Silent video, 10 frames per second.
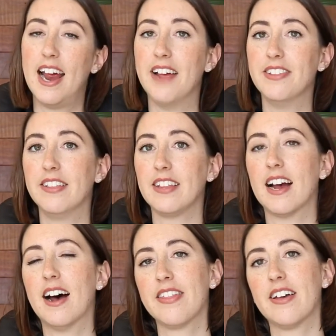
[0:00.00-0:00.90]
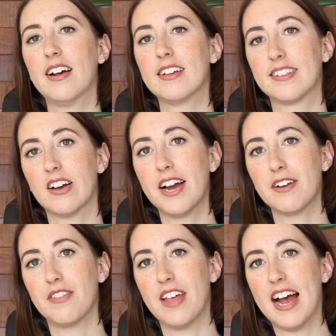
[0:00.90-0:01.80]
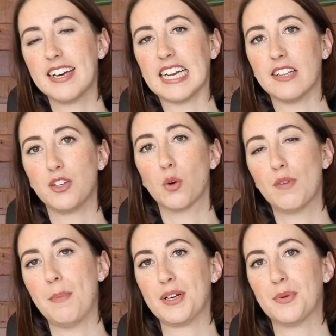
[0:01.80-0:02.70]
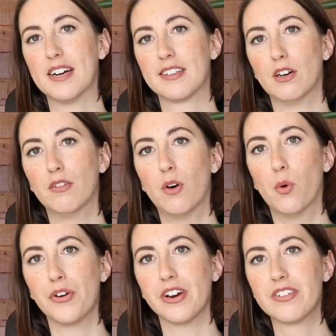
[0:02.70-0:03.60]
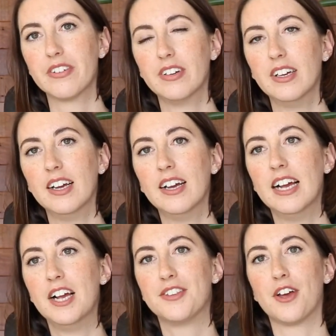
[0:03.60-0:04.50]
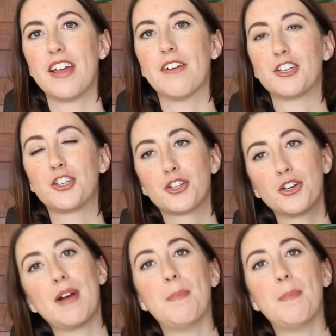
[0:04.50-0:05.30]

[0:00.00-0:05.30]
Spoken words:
And then the other side of that is your repertoire self-audit. So there are 2